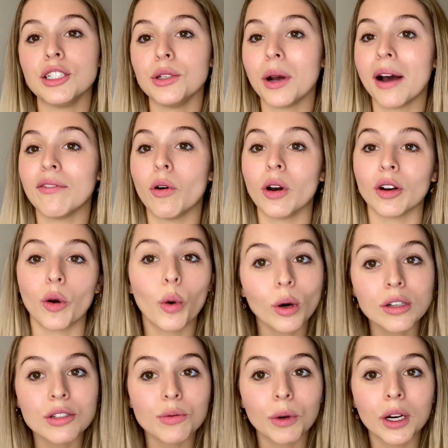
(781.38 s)
you have on
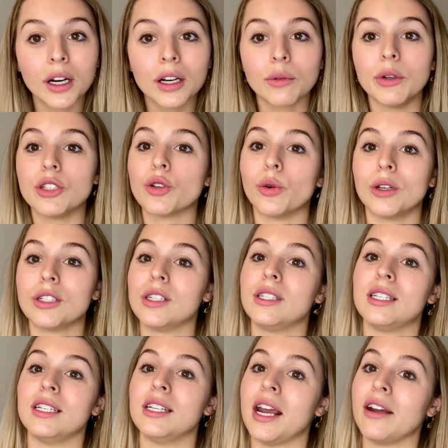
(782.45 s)
coursework, which courses
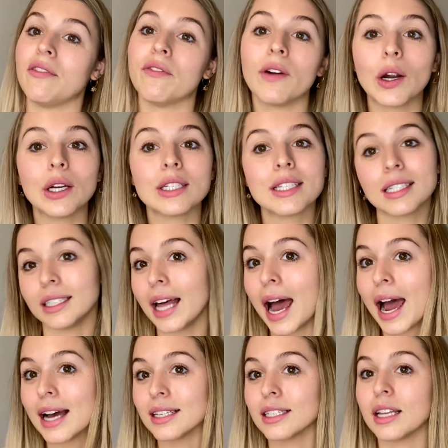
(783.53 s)
to take first,
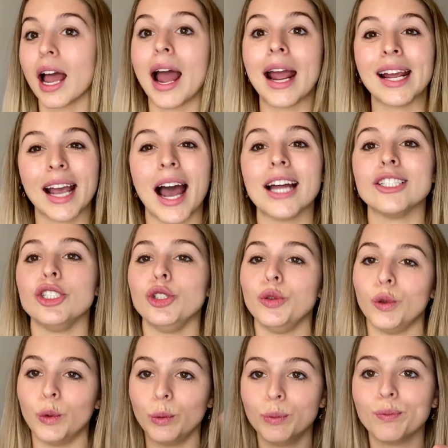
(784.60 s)
last, I got you.